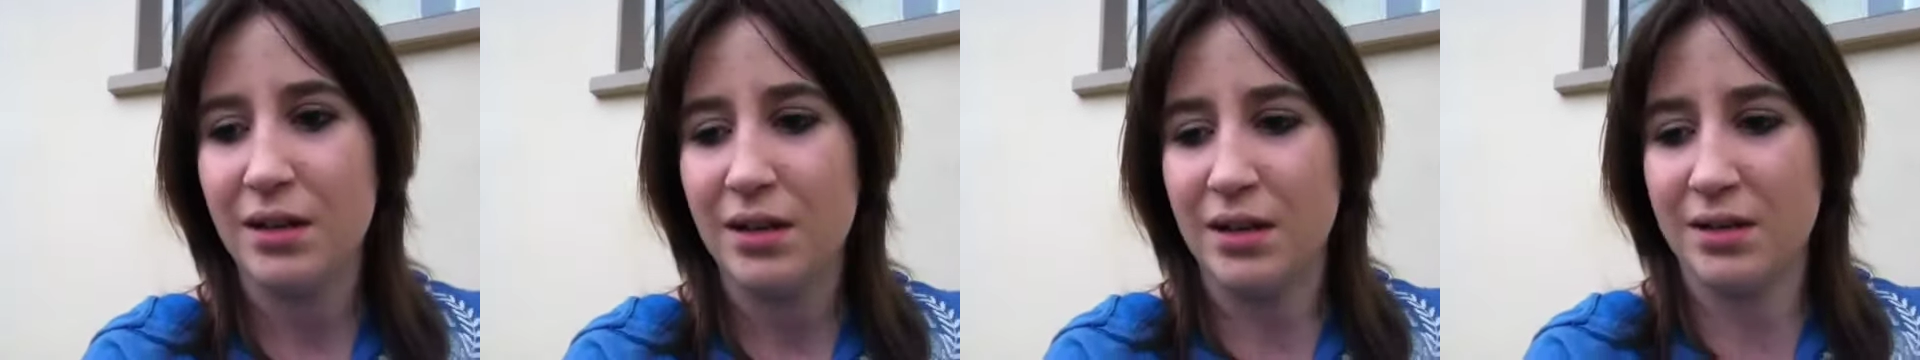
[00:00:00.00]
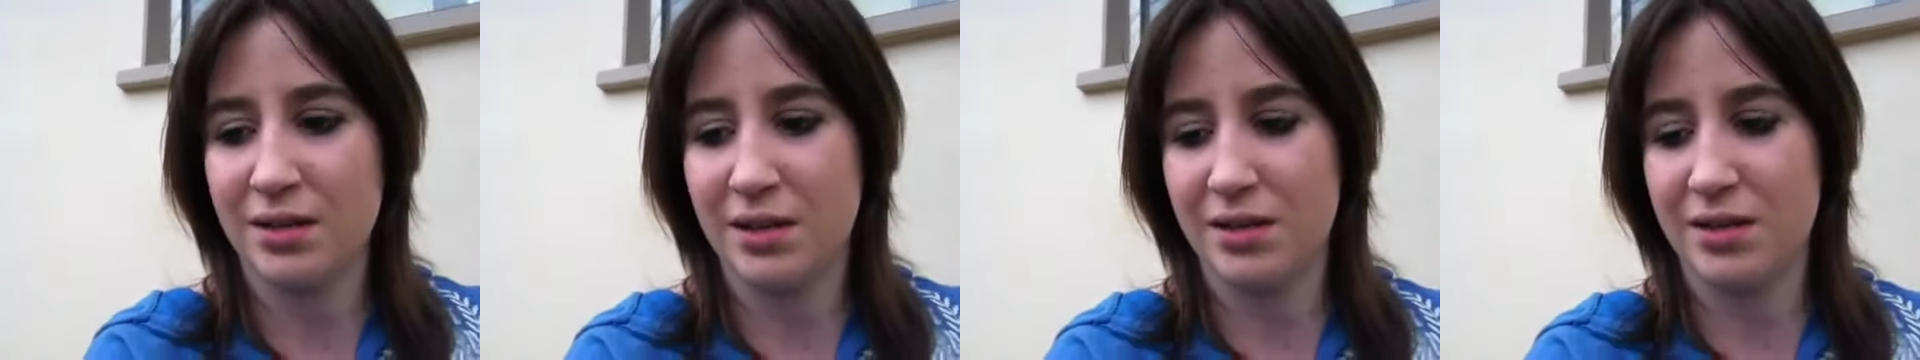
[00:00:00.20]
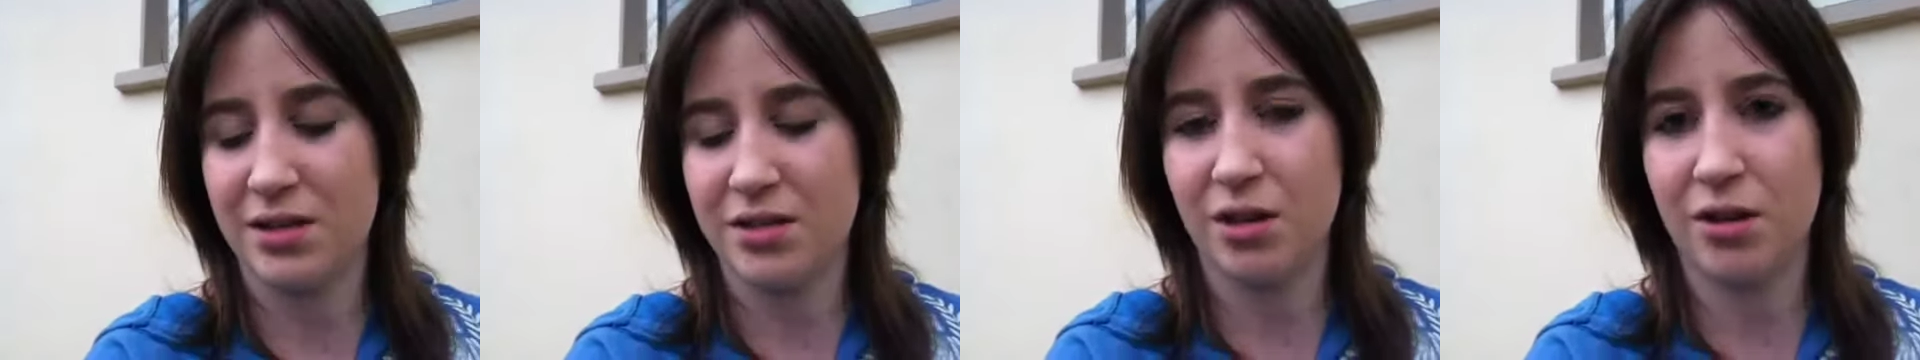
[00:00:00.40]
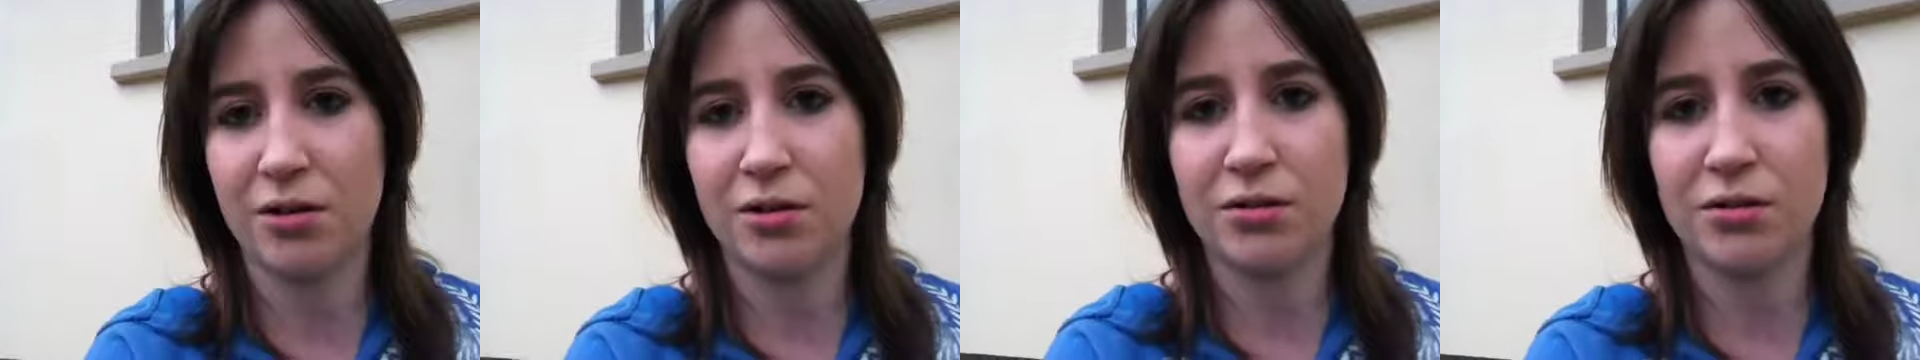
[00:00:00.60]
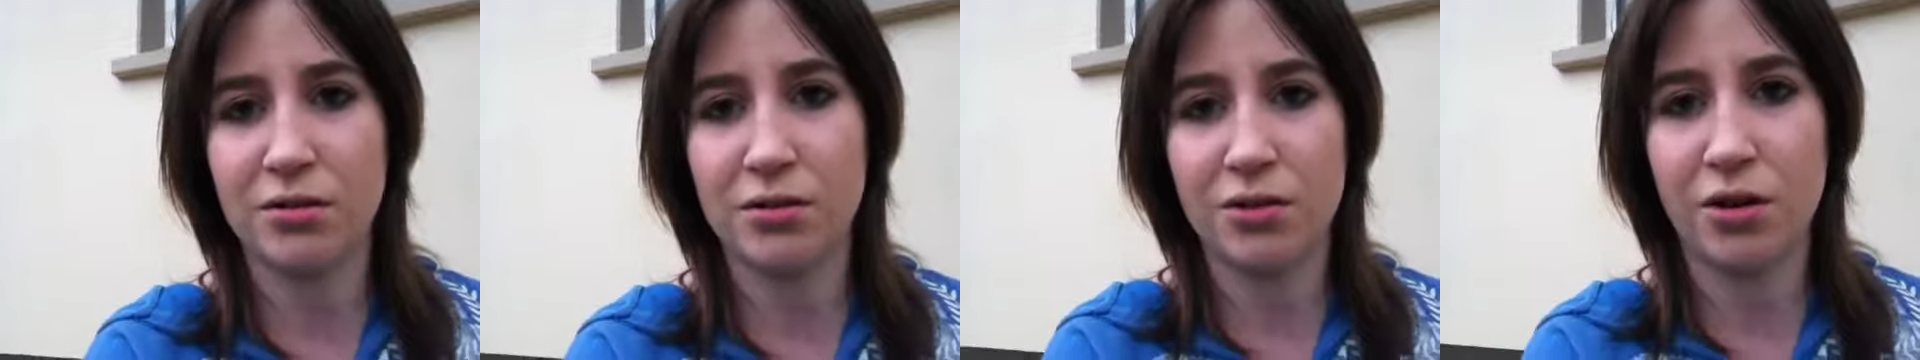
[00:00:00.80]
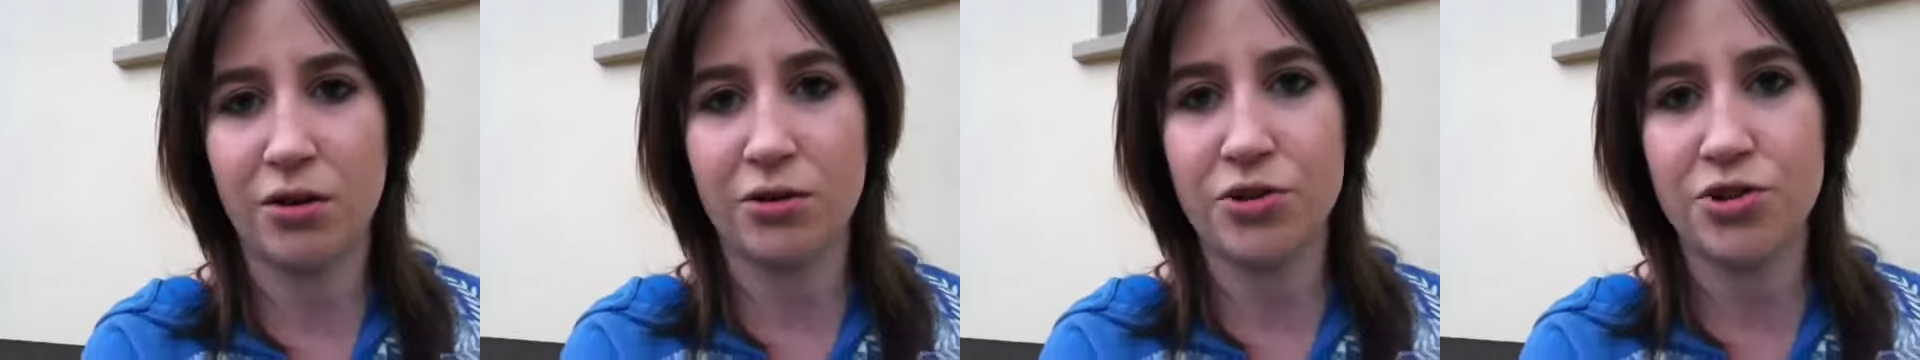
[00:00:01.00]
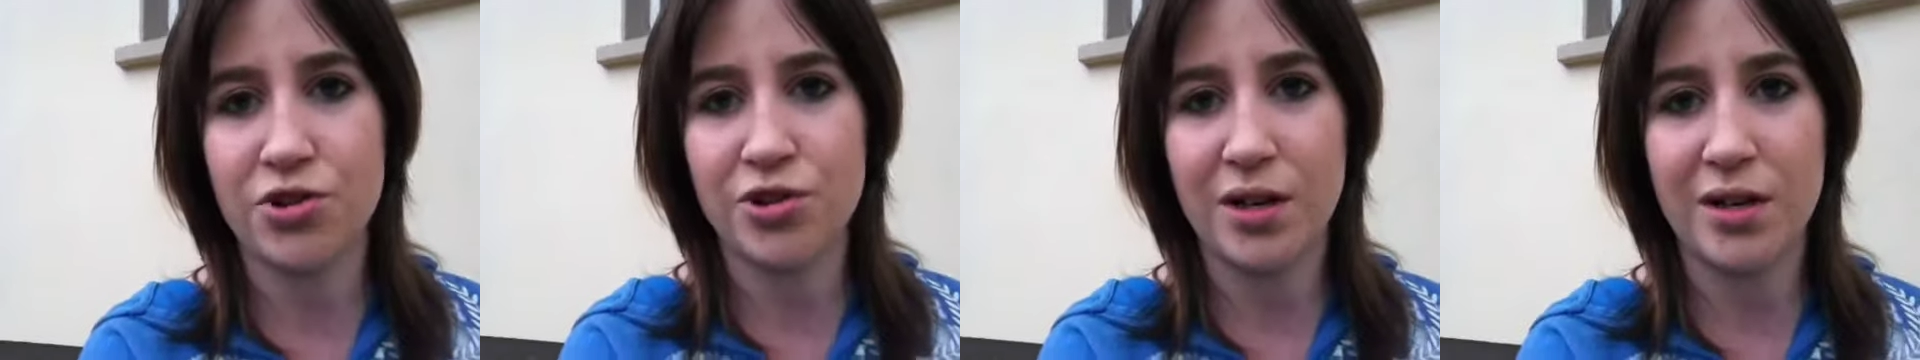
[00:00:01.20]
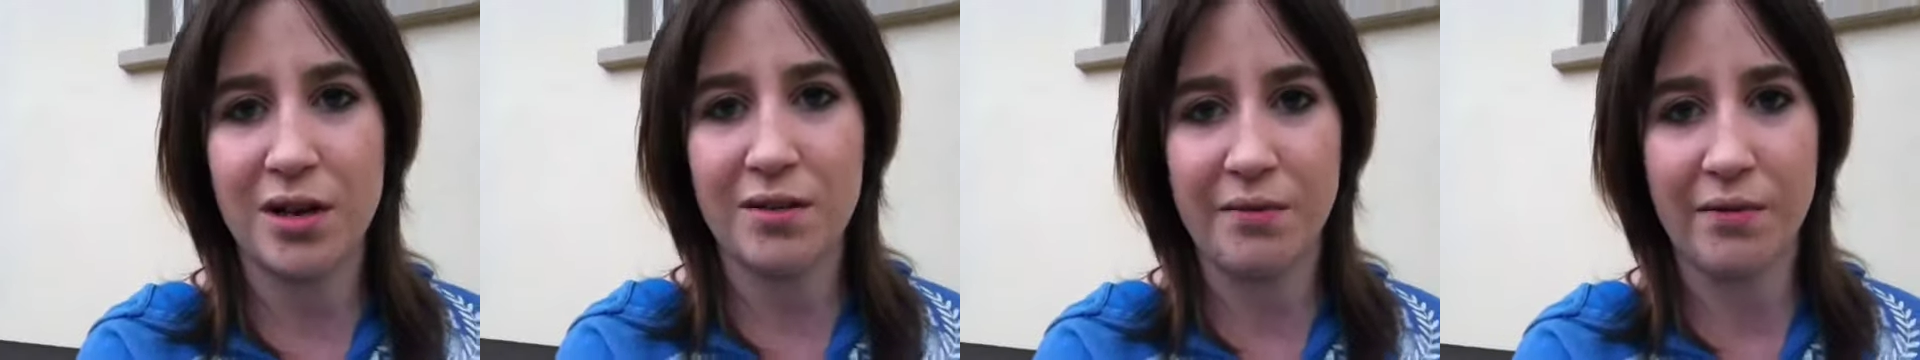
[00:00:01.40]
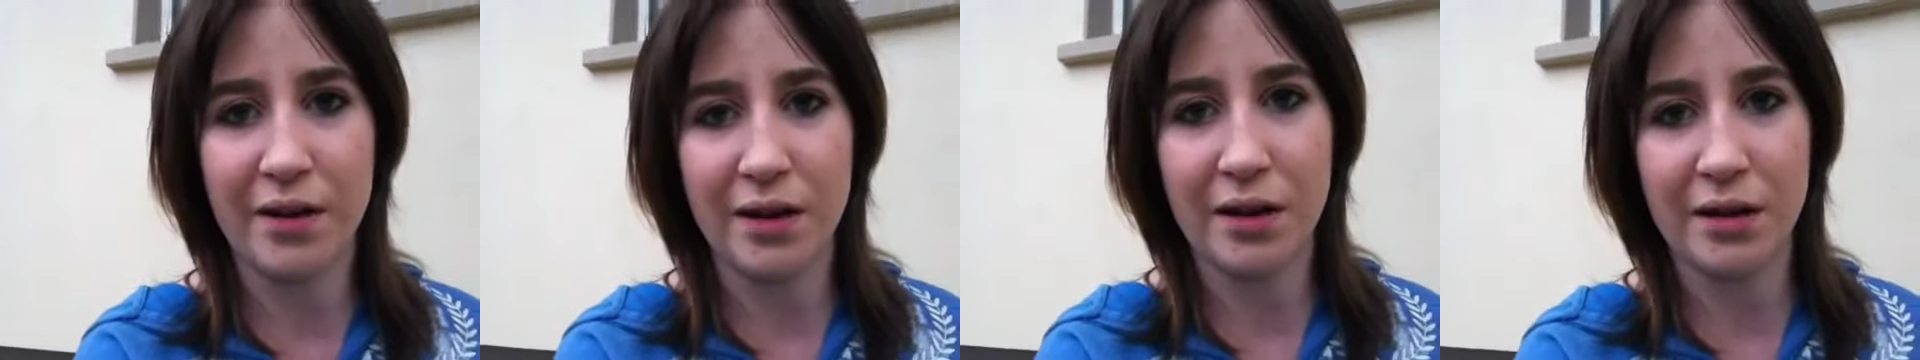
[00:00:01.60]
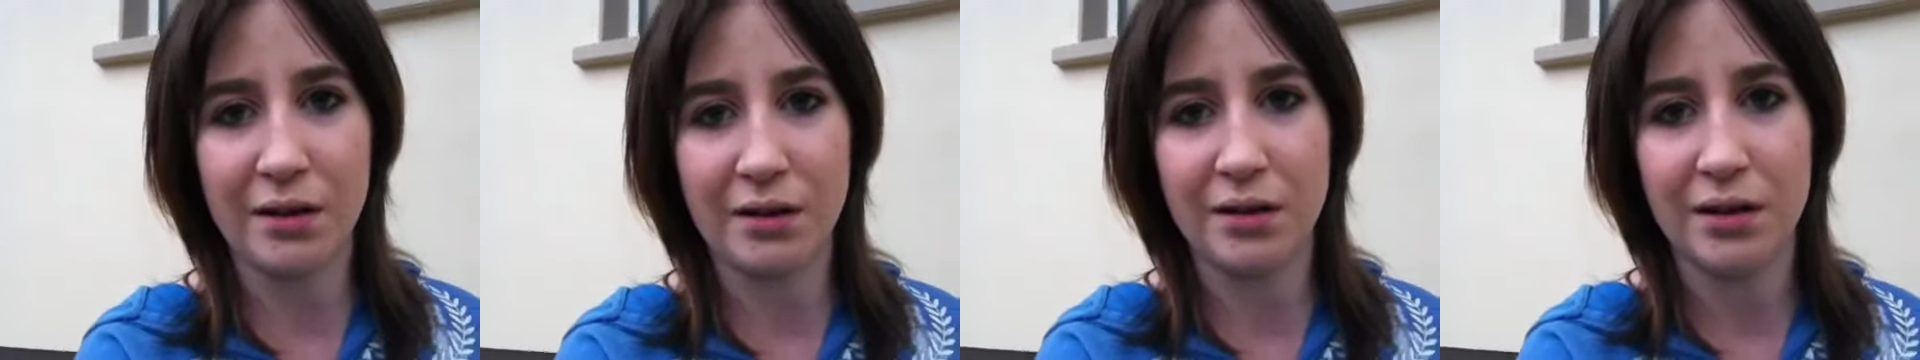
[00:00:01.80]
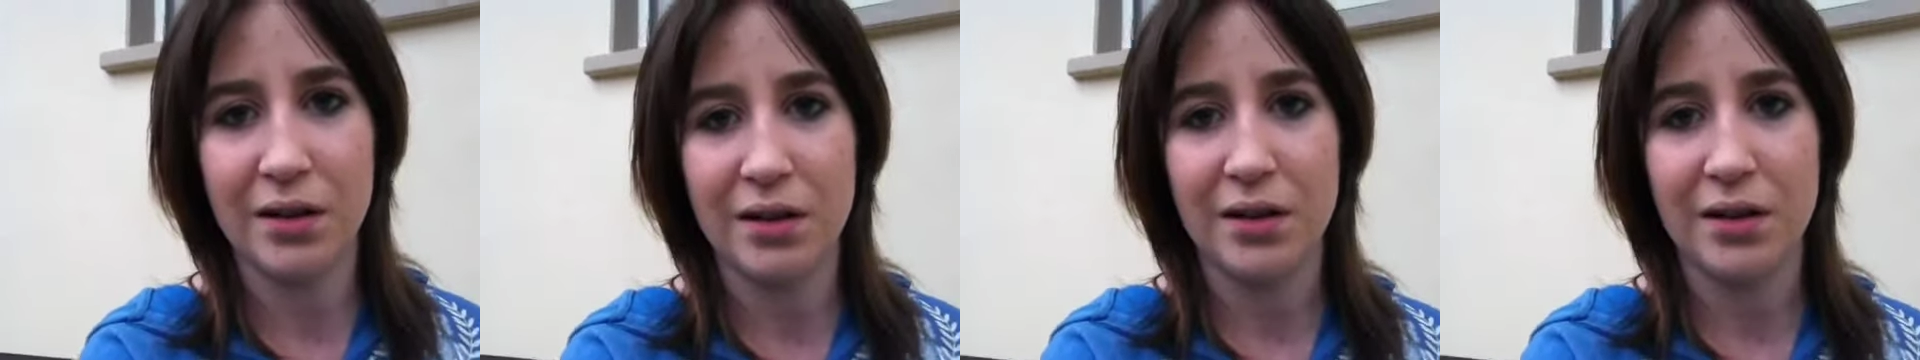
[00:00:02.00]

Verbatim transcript: is a historical country and everything,